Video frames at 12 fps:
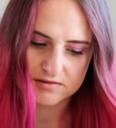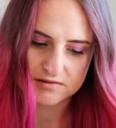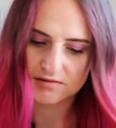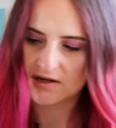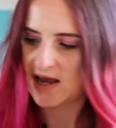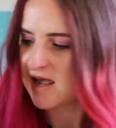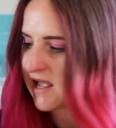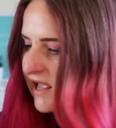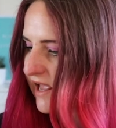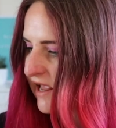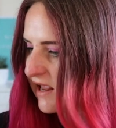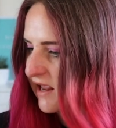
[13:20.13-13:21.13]

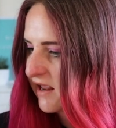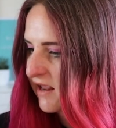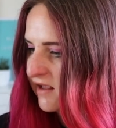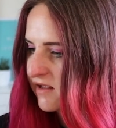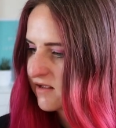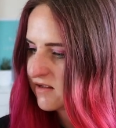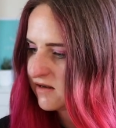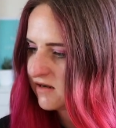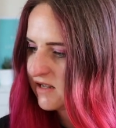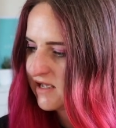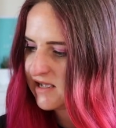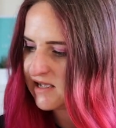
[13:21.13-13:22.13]
Okay,
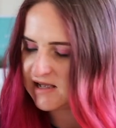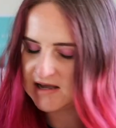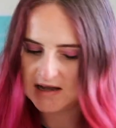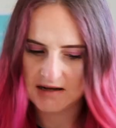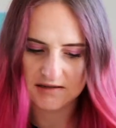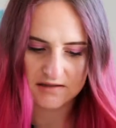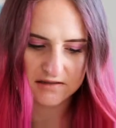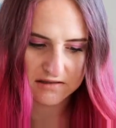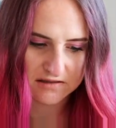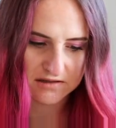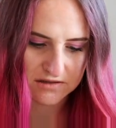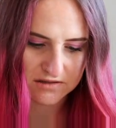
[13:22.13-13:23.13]

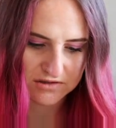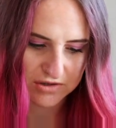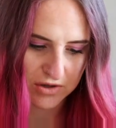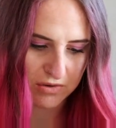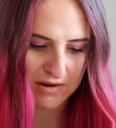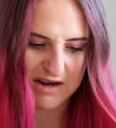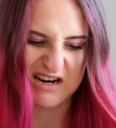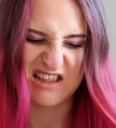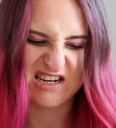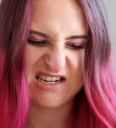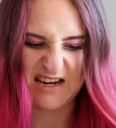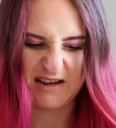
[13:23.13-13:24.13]
let's do another
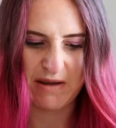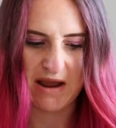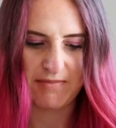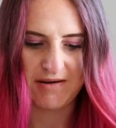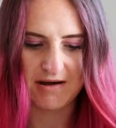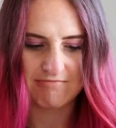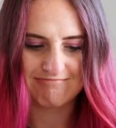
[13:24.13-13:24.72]
sheet of paper.